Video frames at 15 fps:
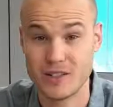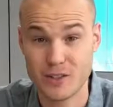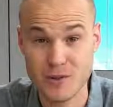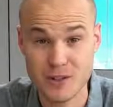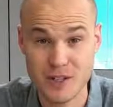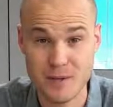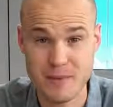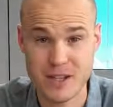So
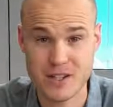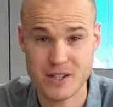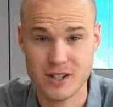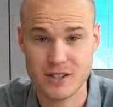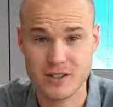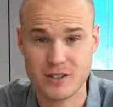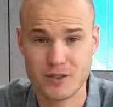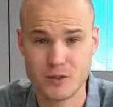as I
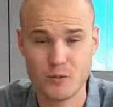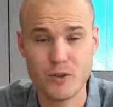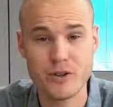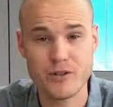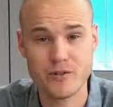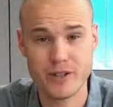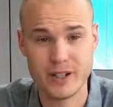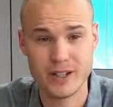mentioned, what it
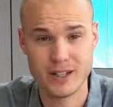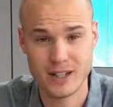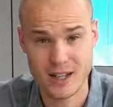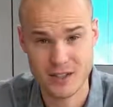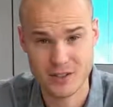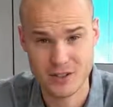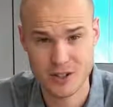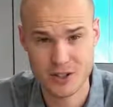really
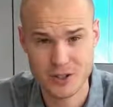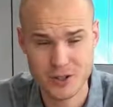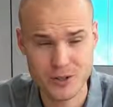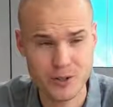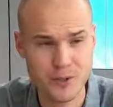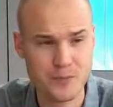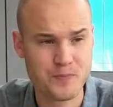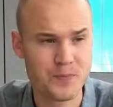allows you to
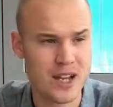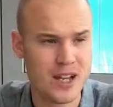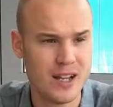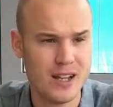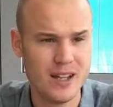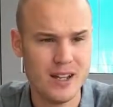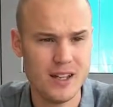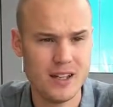do
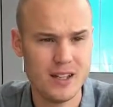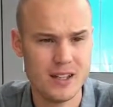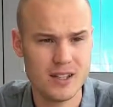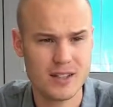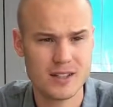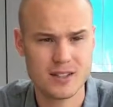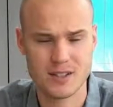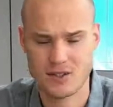
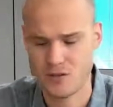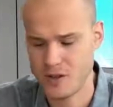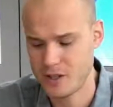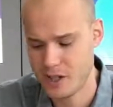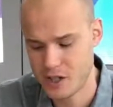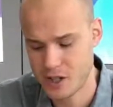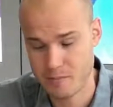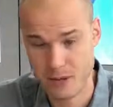is
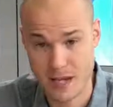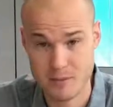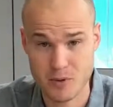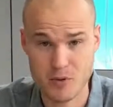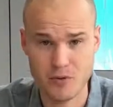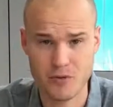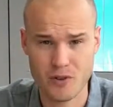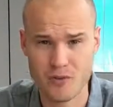transition
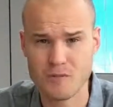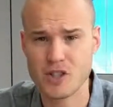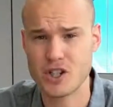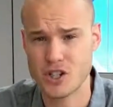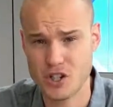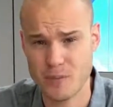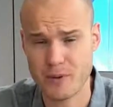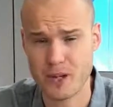people from just
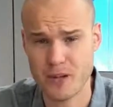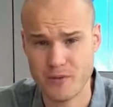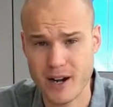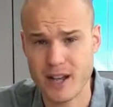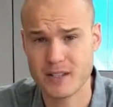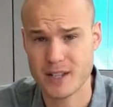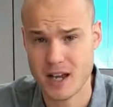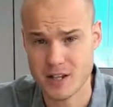shopping
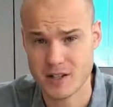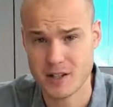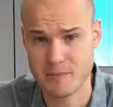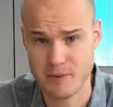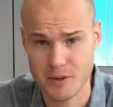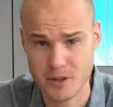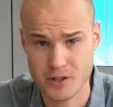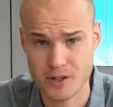around to actually
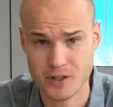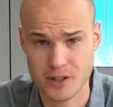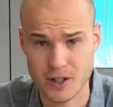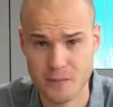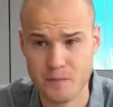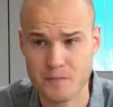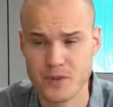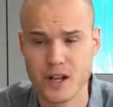
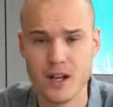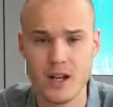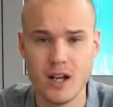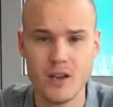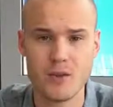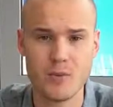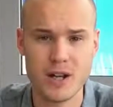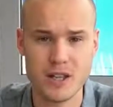purchasing.
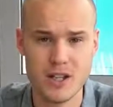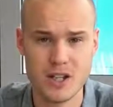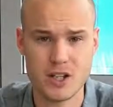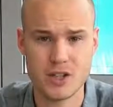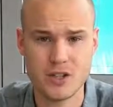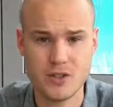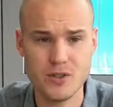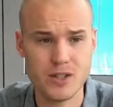And the way that you
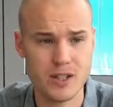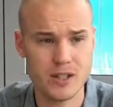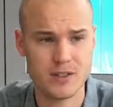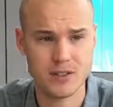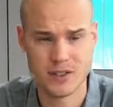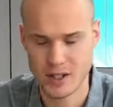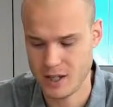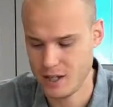can do
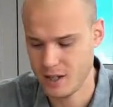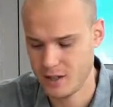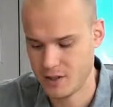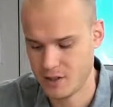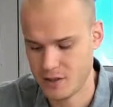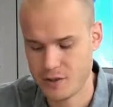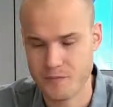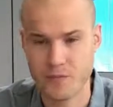this
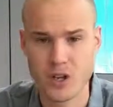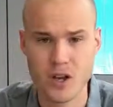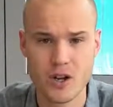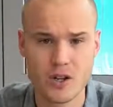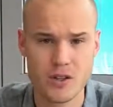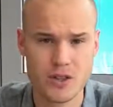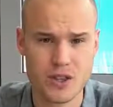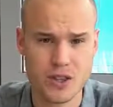is
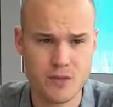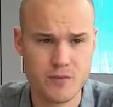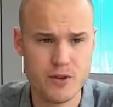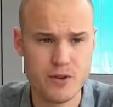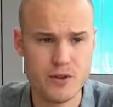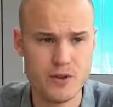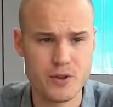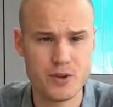
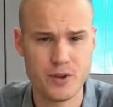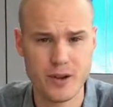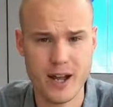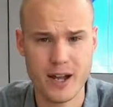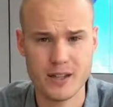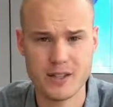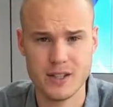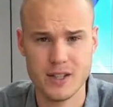through
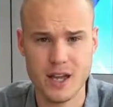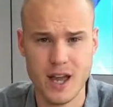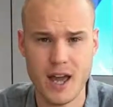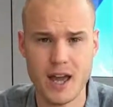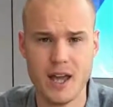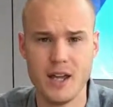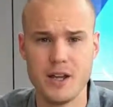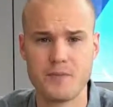creating
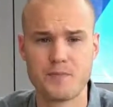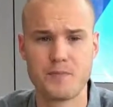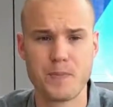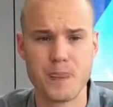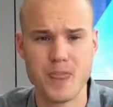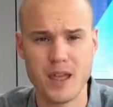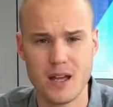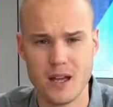a
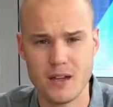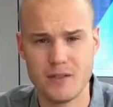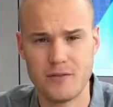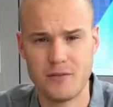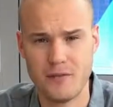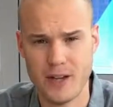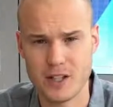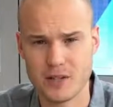
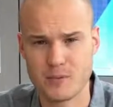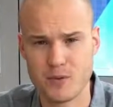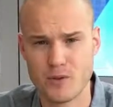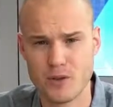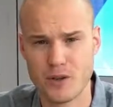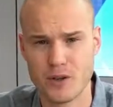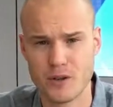Facebook,